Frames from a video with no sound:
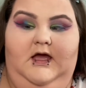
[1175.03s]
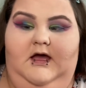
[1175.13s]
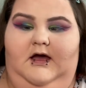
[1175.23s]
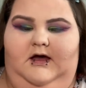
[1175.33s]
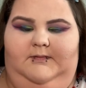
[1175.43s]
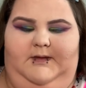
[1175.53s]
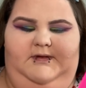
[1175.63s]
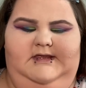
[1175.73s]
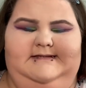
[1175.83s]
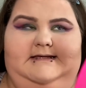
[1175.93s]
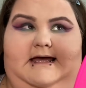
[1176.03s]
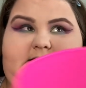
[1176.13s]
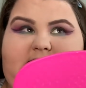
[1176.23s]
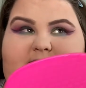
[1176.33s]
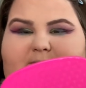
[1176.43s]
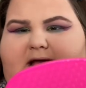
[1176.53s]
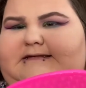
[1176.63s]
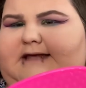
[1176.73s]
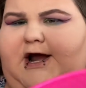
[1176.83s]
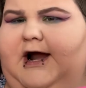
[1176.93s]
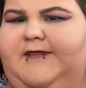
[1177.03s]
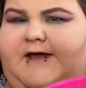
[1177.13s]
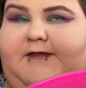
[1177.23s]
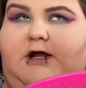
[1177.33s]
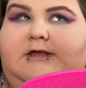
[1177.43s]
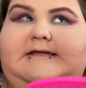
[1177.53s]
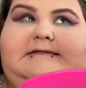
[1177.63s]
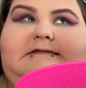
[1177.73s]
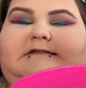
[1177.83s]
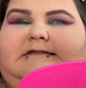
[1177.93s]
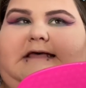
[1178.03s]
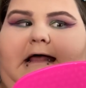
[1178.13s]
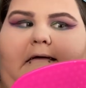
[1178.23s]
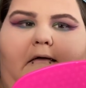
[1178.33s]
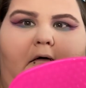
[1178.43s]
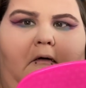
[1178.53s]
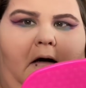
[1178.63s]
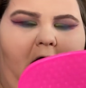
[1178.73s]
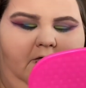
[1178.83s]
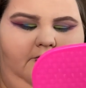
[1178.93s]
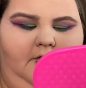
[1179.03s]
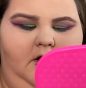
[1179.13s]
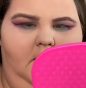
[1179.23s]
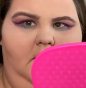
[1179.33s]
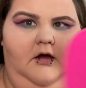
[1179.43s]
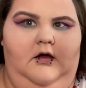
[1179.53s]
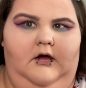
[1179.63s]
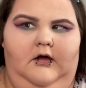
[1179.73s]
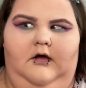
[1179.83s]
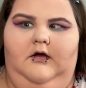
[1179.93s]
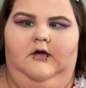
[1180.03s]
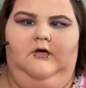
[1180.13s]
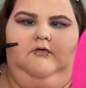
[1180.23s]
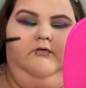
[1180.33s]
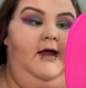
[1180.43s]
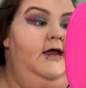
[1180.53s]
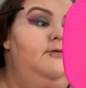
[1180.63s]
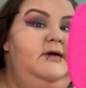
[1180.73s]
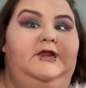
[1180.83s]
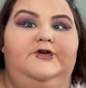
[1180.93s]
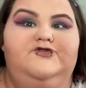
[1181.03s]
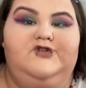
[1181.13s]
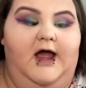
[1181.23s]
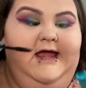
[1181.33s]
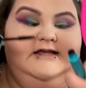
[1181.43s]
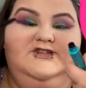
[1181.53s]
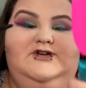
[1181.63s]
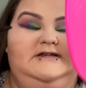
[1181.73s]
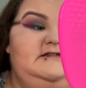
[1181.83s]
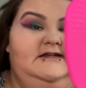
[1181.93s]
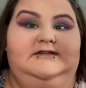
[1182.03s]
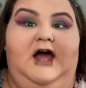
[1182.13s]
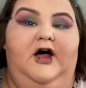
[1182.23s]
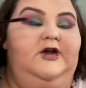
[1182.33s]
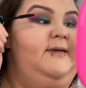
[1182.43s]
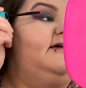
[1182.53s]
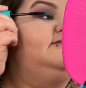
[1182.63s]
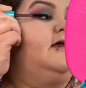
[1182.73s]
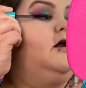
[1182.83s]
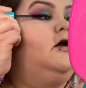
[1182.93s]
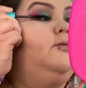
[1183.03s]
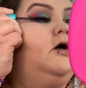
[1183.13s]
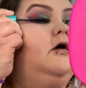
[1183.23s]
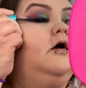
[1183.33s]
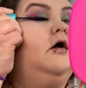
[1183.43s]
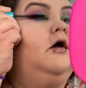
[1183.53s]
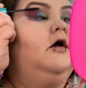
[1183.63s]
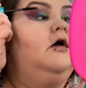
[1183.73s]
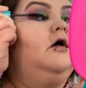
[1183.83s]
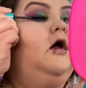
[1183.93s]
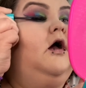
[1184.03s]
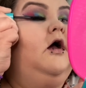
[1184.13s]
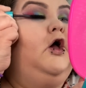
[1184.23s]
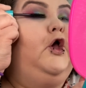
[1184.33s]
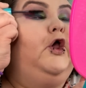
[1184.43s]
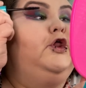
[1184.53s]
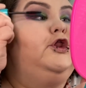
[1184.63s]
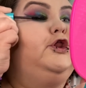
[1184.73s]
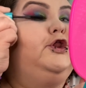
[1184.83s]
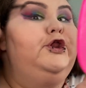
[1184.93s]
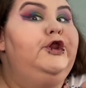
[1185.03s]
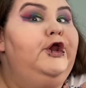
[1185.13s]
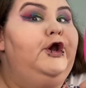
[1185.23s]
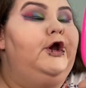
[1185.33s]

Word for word: Um, let me just add some mascara. I think that'll just set it off. Right, my little dry ass crusty dollar mascara, but sure.